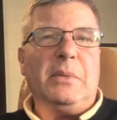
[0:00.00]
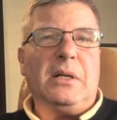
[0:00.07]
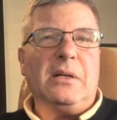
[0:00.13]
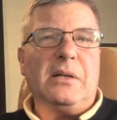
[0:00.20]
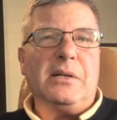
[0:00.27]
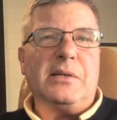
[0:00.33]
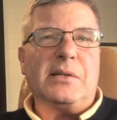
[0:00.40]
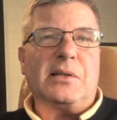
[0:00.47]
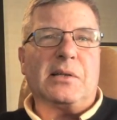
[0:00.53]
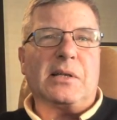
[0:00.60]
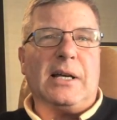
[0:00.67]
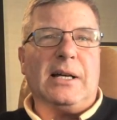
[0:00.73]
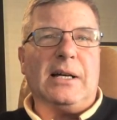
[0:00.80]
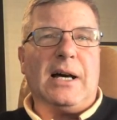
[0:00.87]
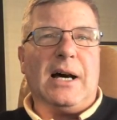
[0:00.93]

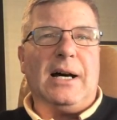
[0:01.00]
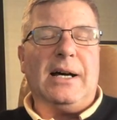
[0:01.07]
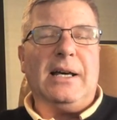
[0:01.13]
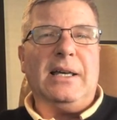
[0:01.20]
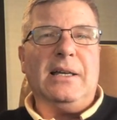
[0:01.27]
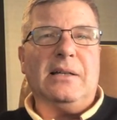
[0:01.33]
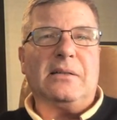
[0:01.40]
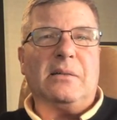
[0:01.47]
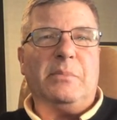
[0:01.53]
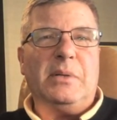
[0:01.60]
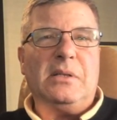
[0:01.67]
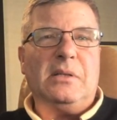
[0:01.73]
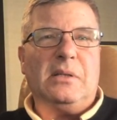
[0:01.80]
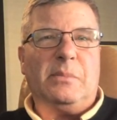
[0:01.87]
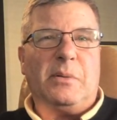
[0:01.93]
Because I, as a
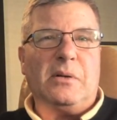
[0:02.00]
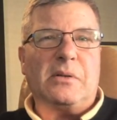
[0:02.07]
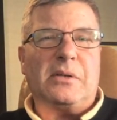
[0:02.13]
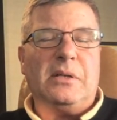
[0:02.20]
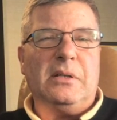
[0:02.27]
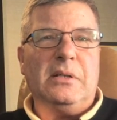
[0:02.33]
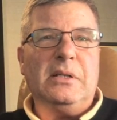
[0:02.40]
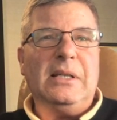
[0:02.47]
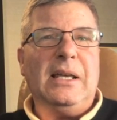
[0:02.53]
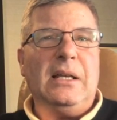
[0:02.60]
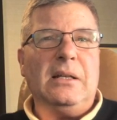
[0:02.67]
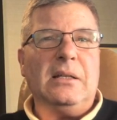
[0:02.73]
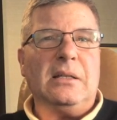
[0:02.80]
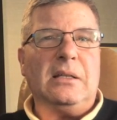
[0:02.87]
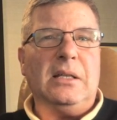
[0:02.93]
business person,
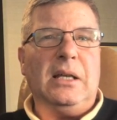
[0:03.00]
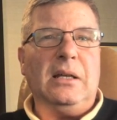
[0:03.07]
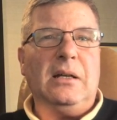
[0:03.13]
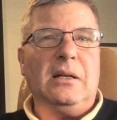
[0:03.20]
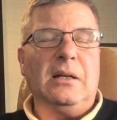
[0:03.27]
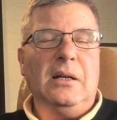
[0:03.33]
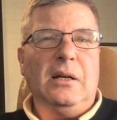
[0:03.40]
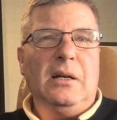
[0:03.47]
tend to think